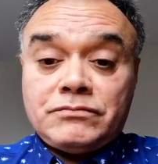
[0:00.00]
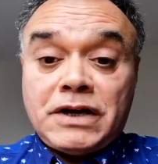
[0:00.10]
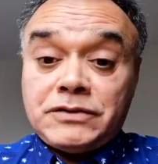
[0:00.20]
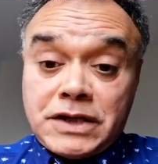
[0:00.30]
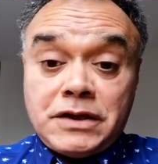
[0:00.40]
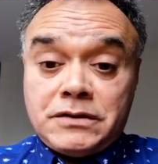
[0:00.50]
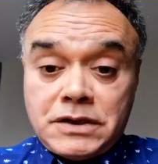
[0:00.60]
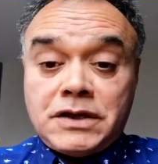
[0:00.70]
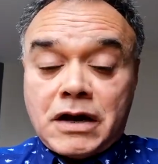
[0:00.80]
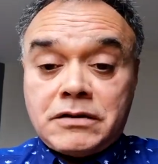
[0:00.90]
but
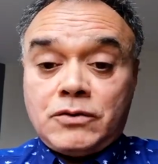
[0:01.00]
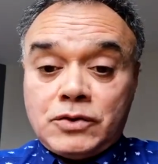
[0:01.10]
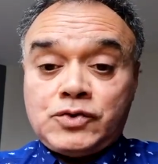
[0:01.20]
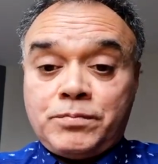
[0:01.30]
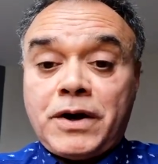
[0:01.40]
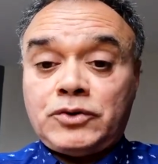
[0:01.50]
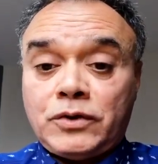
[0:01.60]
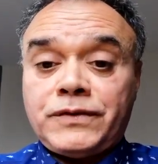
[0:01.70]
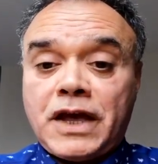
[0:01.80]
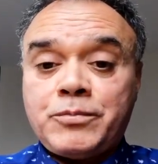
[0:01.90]
they are also part
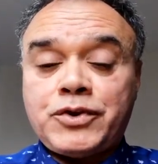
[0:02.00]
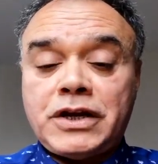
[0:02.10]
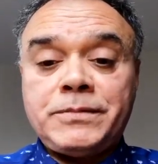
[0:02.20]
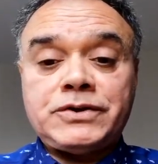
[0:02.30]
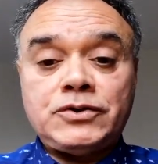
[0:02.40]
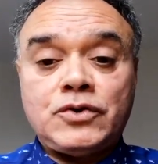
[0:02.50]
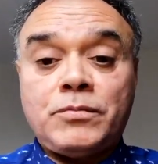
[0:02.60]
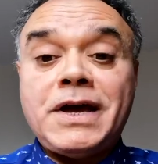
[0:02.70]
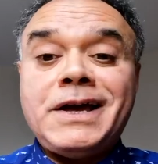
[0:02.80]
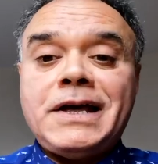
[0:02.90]
of the hypothalamic
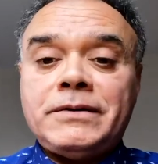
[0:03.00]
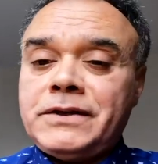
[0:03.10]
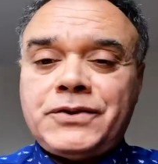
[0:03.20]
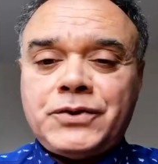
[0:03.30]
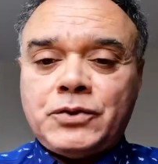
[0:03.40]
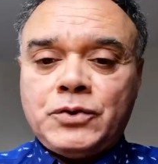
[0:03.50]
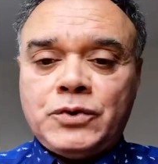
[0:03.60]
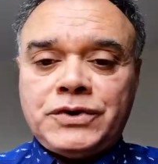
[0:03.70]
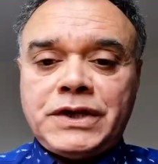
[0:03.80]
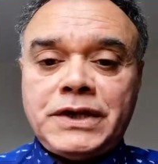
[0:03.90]
syndrome.
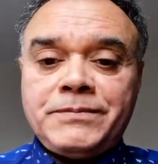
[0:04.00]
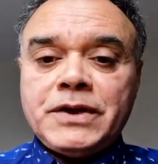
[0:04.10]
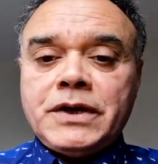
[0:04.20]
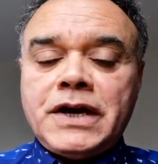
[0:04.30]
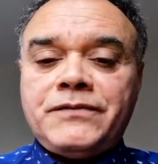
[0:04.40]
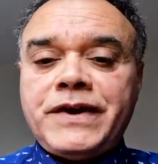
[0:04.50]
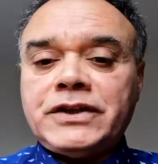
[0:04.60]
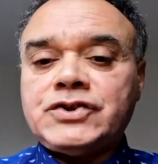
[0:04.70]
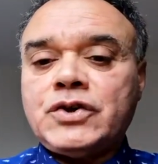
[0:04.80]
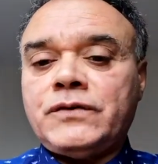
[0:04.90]
through the
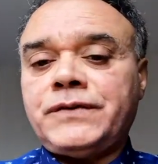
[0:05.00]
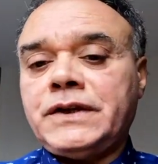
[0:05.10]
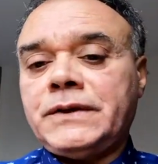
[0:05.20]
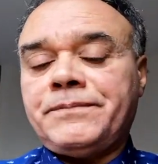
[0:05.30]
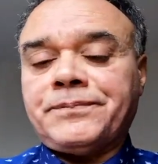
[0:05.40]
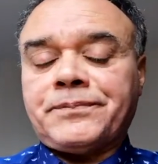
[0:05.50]
effects of the